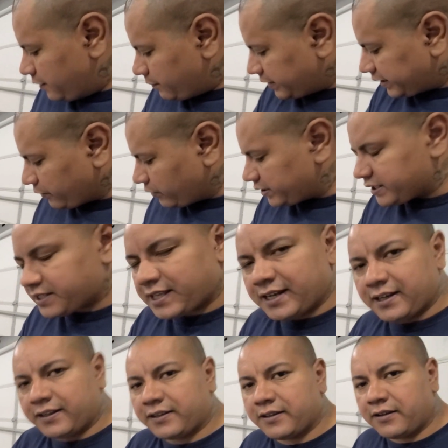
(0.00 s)
But then
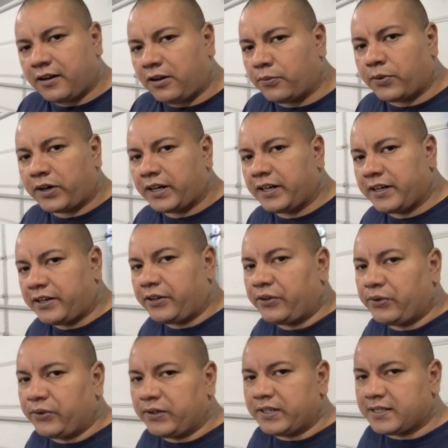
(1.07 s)
all we're going to
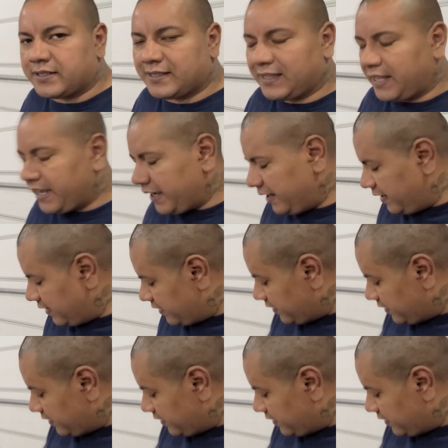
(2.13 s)
do is lay,